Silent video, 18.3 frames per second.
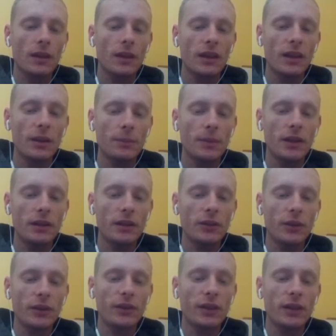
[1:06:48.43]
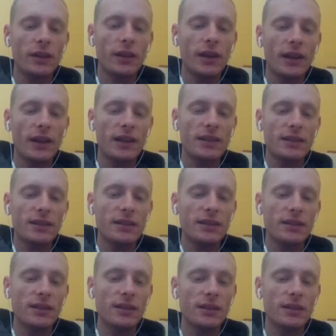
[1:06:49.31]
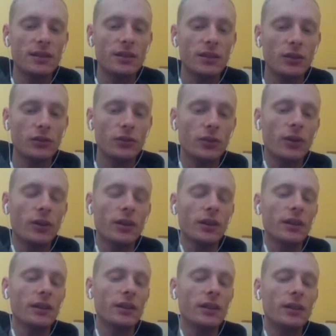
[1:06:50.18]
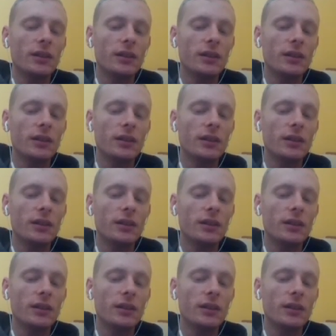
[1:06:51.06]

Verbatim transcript: but the only thing he has is this drawing,